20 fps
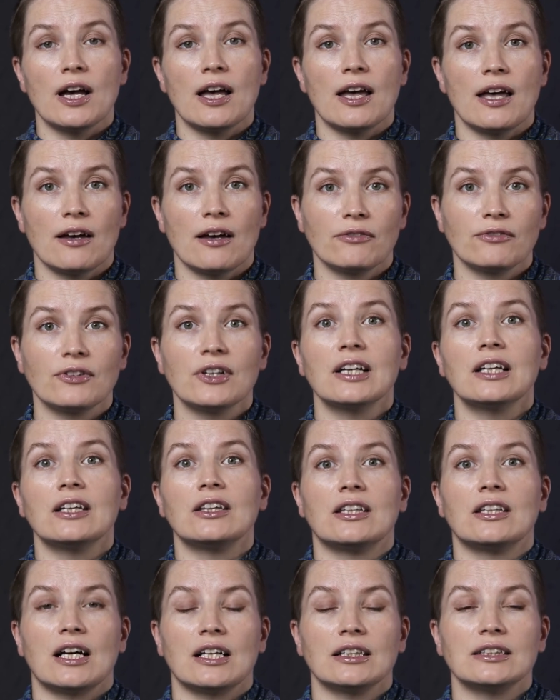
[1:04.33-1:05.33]
have
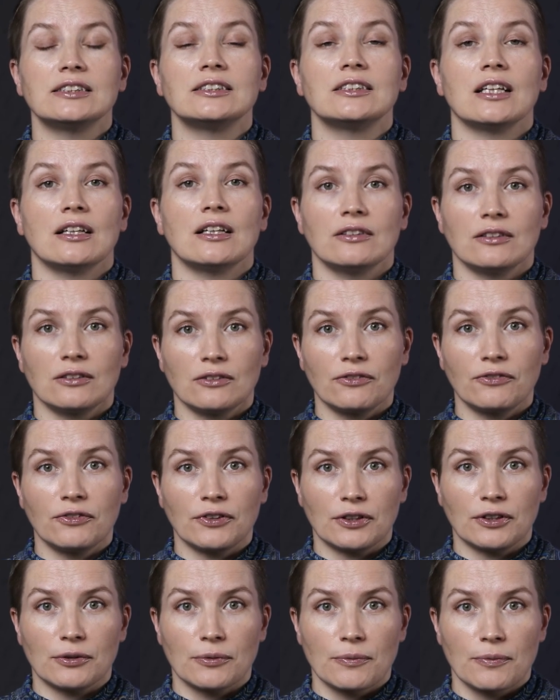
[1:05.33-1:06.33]
non-standard
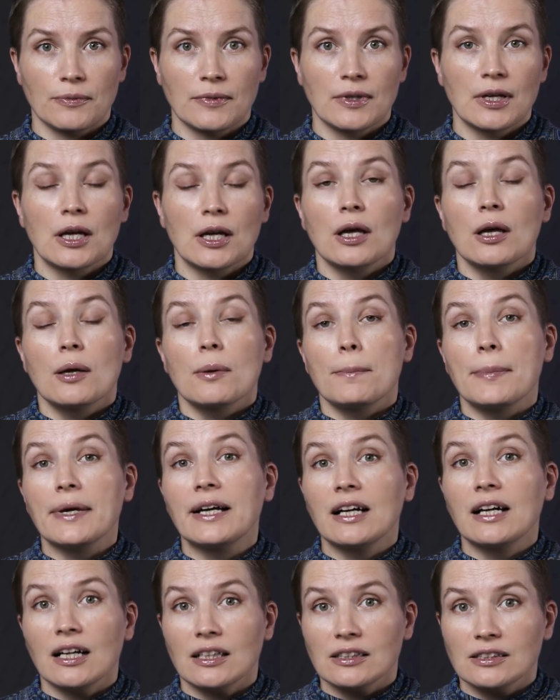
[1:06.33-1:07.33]
feet.
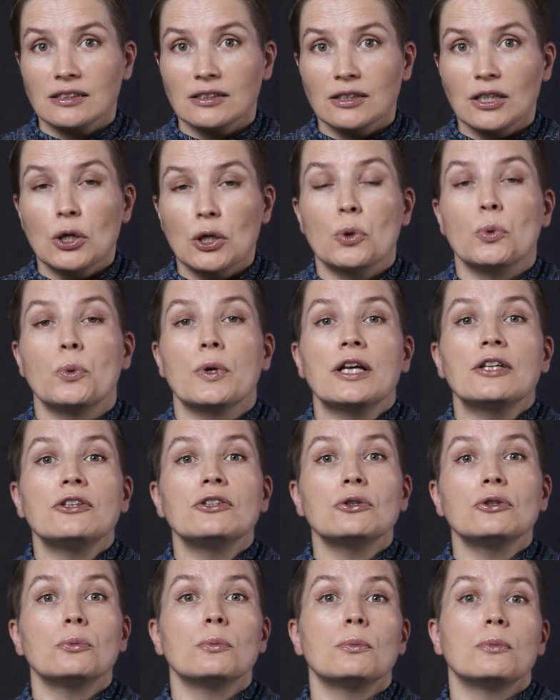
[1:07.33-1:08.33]
Because
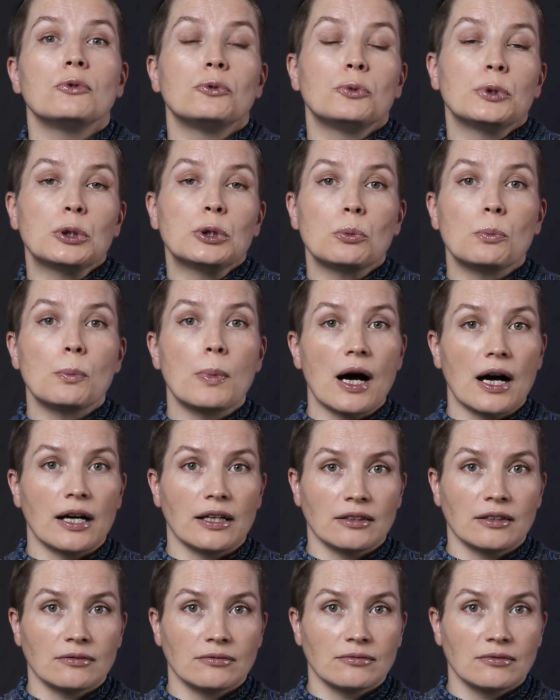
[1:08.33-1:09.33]
when you will
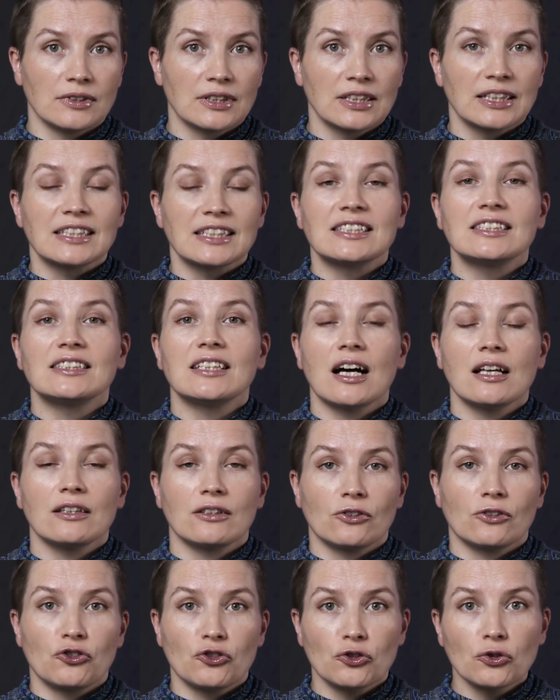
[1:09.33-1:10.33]
buy
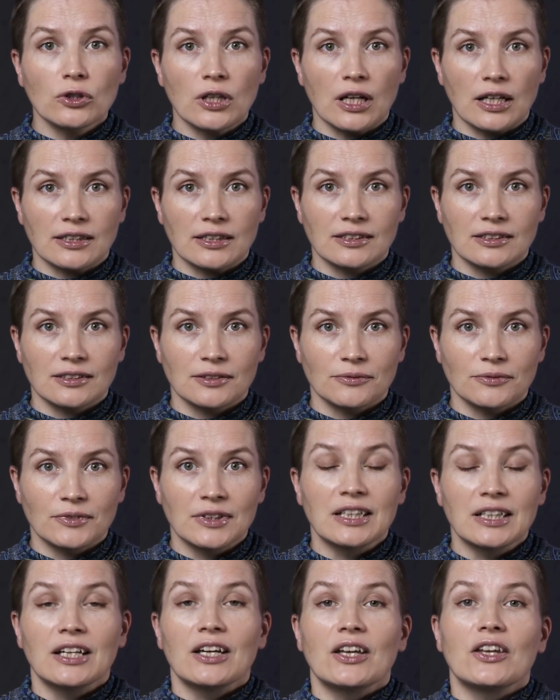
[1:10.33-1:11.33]
standard shoe last,
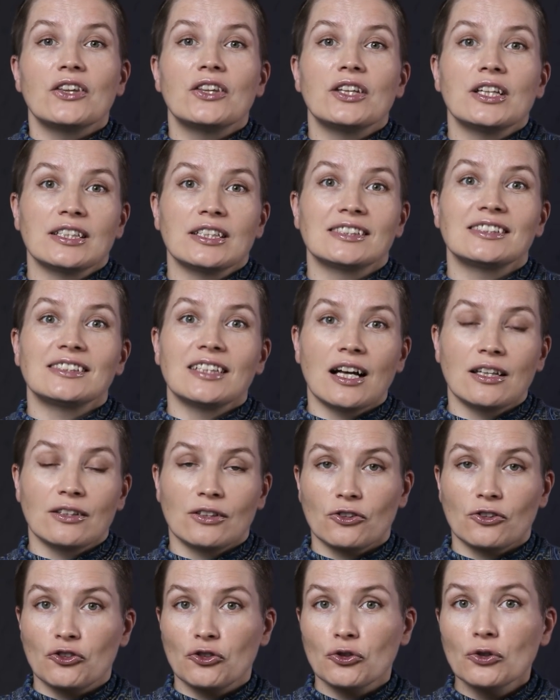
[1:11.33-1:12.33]
this
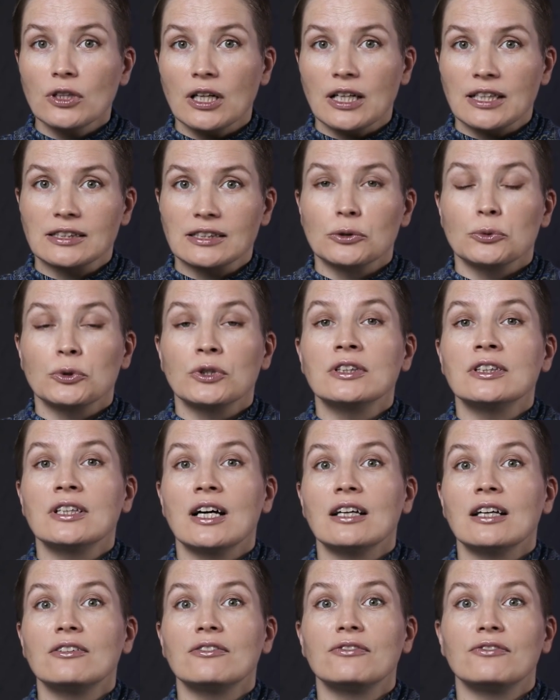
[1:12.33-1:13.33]
standard shoe last will
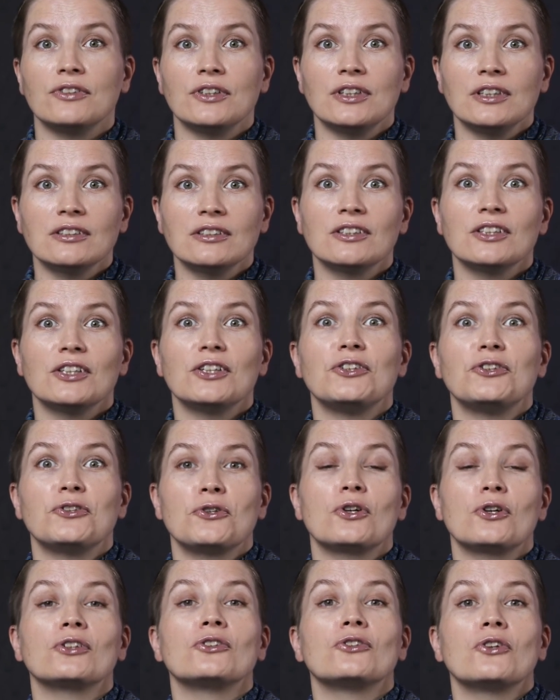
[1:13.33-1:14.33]
not fit
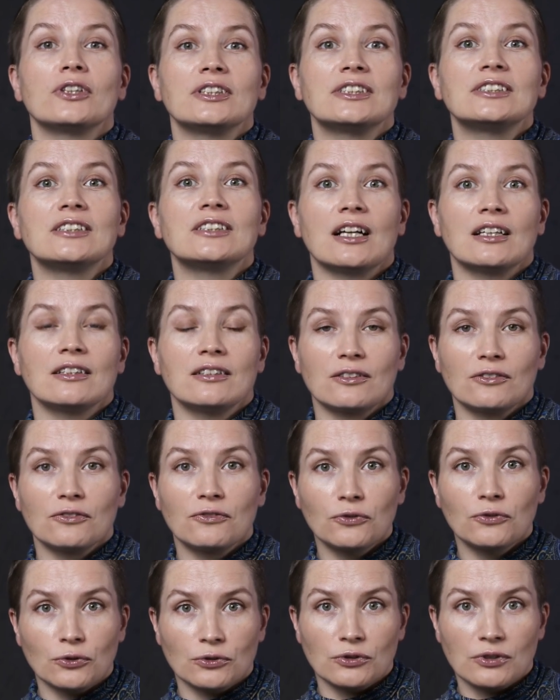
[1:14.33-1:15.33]
your non-standard
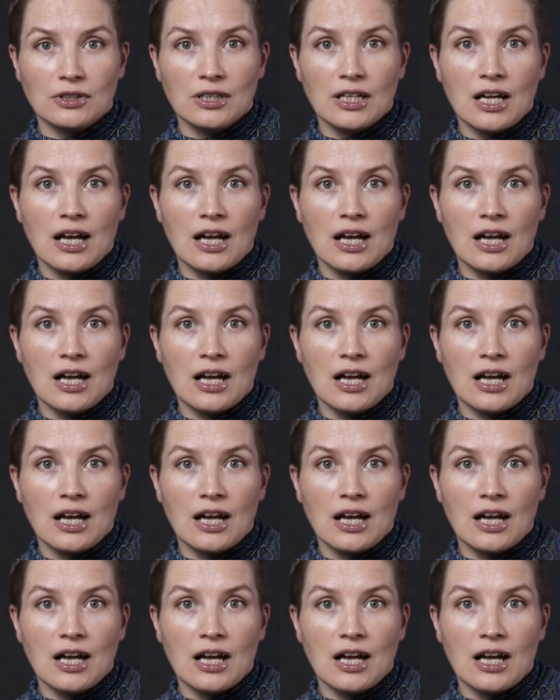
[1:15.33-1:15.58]
foot.